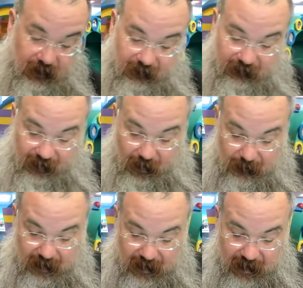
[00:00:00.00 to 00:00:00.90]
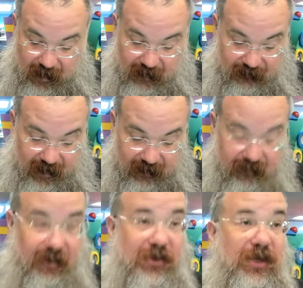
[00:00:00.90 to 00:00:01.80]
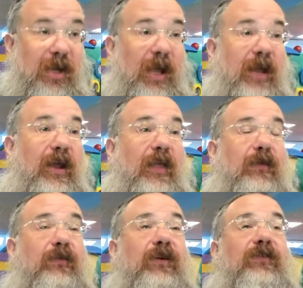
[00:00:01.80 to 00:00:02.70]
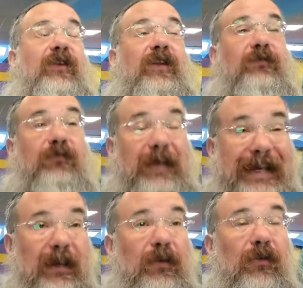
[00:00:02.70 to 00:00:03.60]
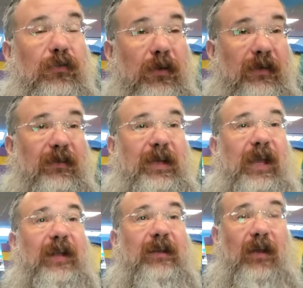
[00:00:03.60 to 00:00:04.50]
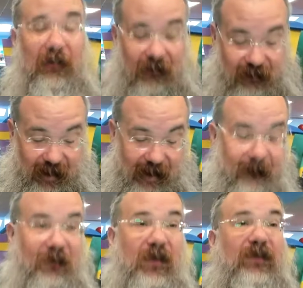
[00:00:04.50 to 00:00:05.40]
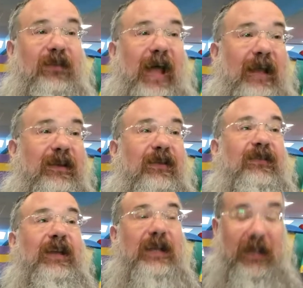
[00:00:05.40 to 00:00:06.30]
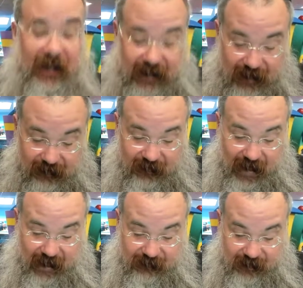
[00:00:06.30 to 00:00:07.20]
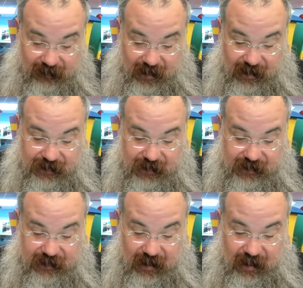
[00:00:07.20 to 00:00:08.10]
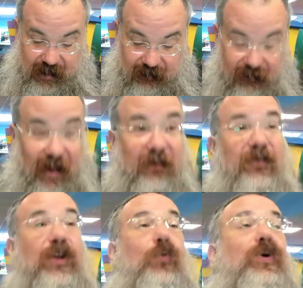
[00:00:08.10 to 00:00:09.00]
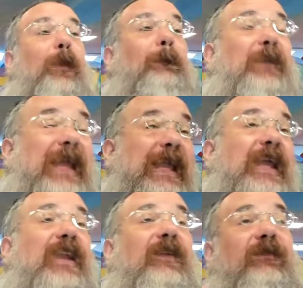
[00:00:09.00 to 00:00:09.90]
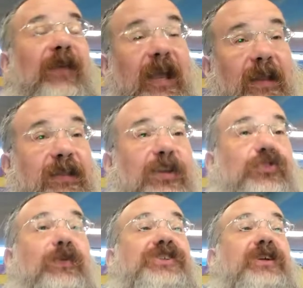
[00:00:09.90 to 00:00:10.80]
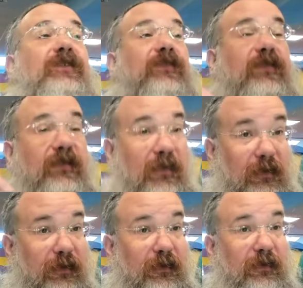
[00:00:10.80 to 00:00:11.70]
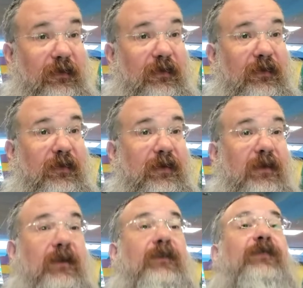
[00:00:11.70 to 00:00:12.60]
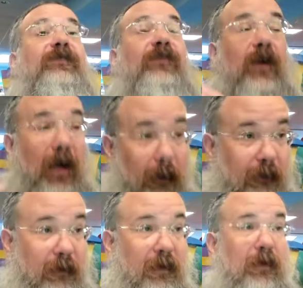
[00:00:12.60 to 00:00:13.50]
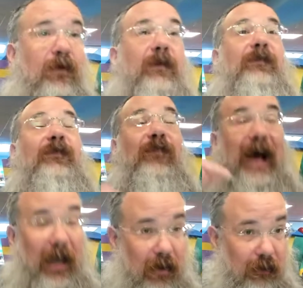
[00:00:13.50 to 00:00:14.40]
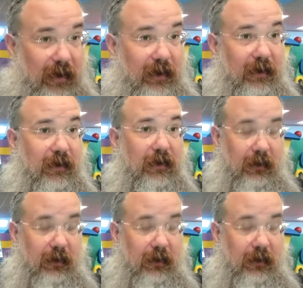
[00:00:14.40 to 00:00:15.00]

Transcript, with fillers: some advantage. In other words, read those words again. It doesn't say the sadness is advantageous. It says there will be an advantage which ensues from or following